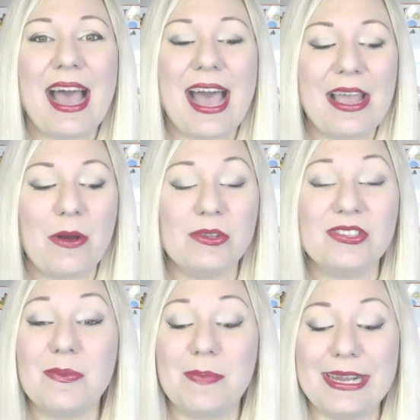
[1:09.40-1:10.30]
I
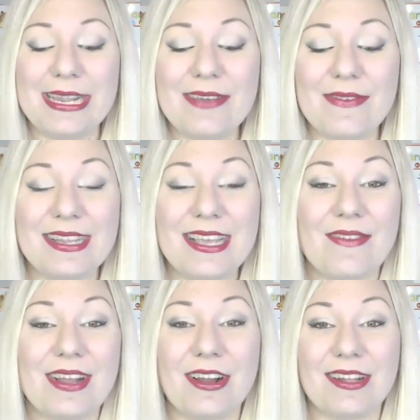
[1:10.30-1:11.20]
also believe in
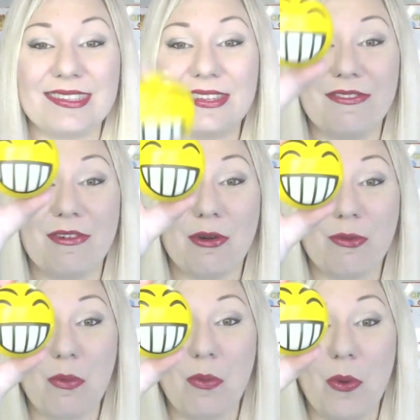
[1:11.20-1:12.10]
giving lots of
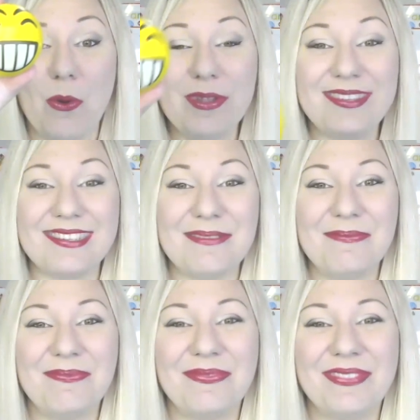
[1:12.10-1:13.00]
rewards.
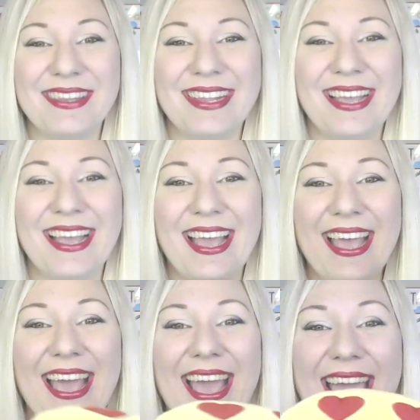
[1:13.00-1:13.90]

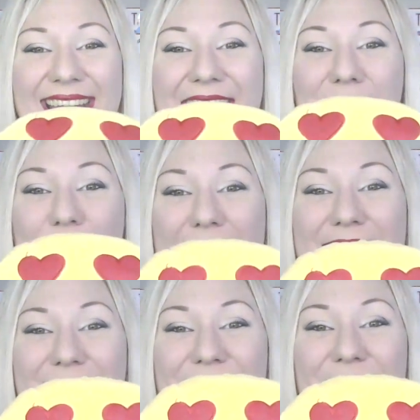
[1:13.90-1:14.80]
And I
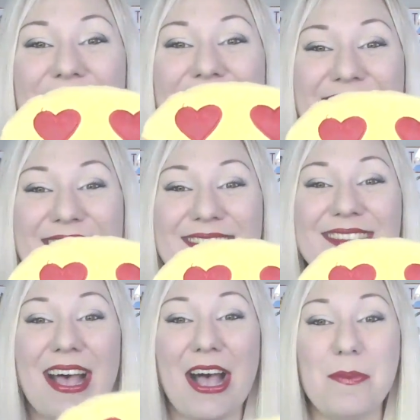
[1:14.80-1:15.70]
really feel that
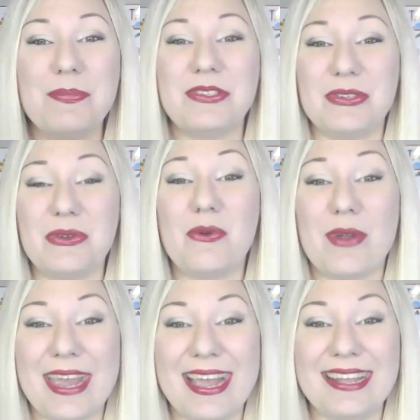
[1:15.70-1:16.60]
this helps to
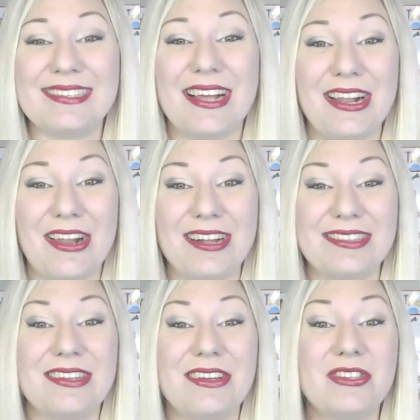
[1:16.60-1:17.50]
create a lot
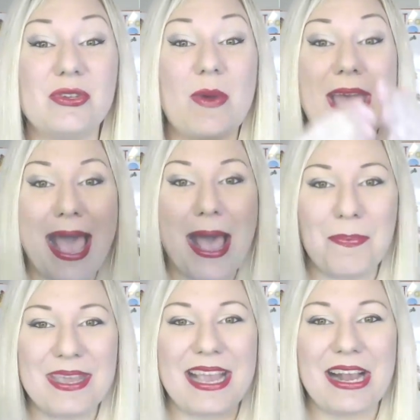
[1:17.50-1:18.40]
to a
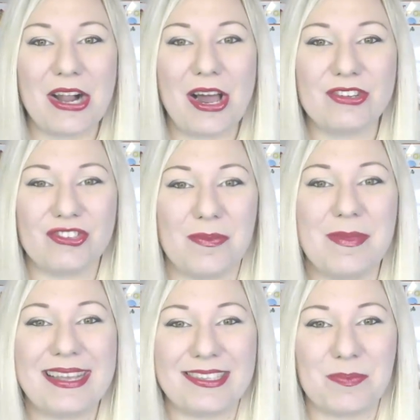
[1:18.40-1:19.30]
happy classroom
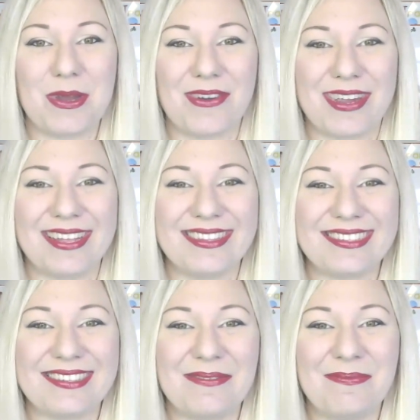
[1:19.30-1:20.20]
experience.